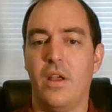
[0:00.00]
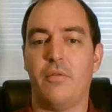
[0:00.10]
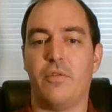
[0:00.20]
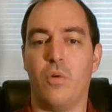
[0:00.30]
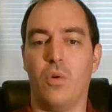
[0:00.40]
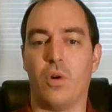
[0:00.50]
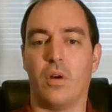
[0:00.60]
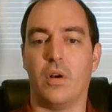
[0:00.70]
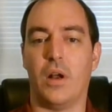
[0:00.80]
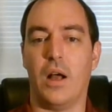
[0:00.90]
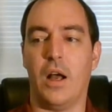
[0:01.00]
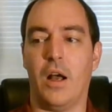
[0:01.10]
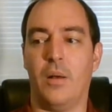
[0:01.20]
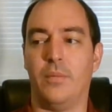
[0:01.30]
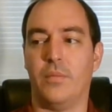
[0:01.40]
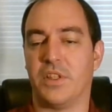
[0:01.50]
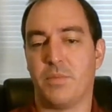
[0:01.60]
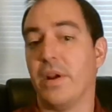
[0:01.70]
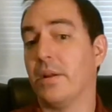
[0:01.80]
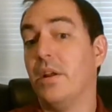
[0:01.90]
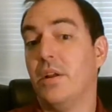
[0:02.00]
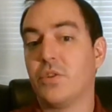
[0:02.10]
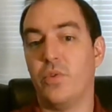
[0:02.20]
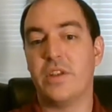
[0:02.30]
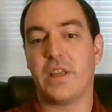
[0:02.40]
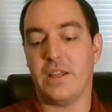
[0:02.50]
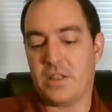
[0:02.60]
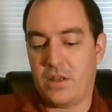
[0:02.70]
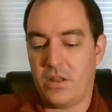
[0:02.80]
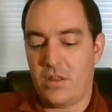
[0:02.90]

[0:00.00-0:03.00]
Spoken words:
for a spring. So in this case,